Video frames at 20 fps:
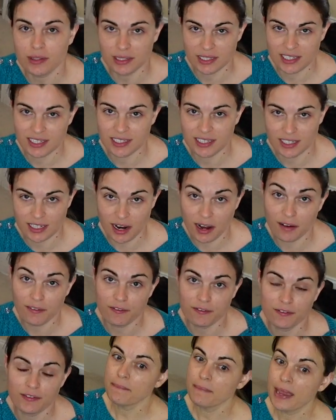the
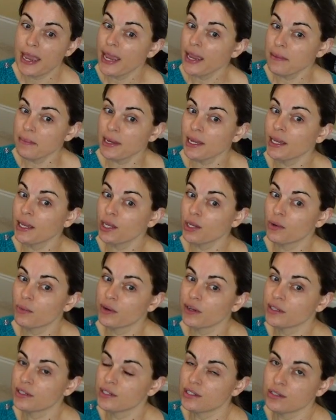stuff. Maybe you
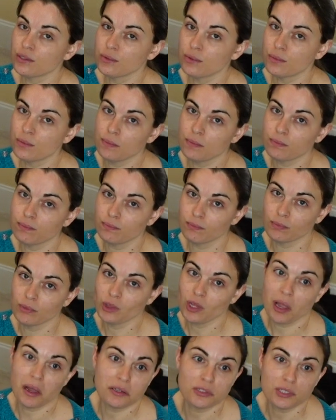want to do
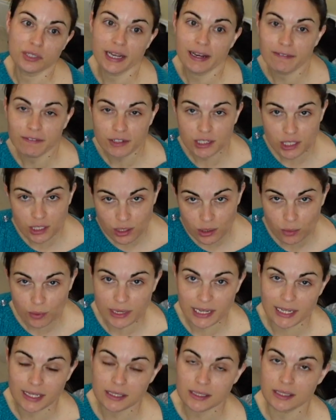laundry every 2
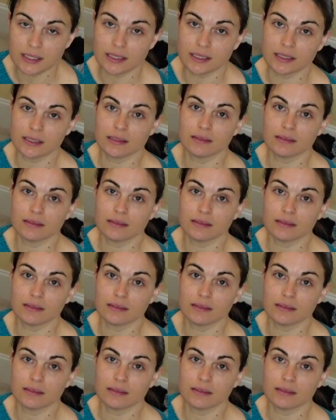weeks.